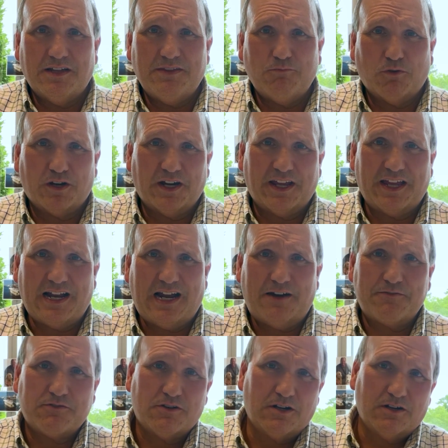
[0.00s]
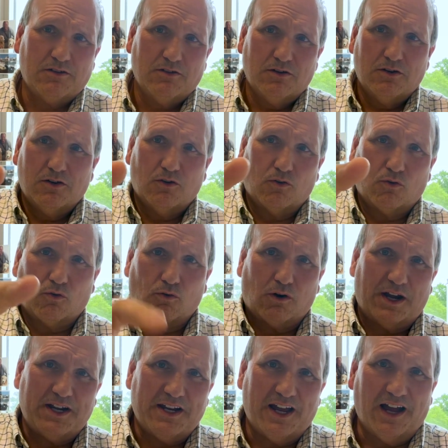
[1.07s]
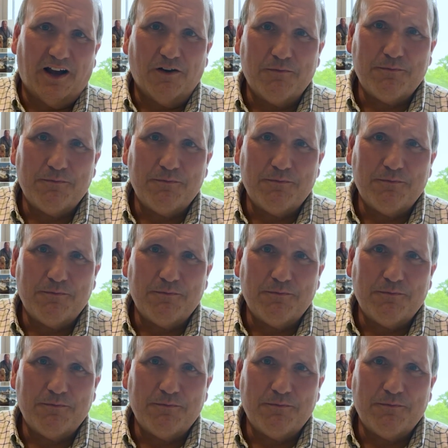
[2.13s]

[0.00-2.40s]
and we're going to get after it right now.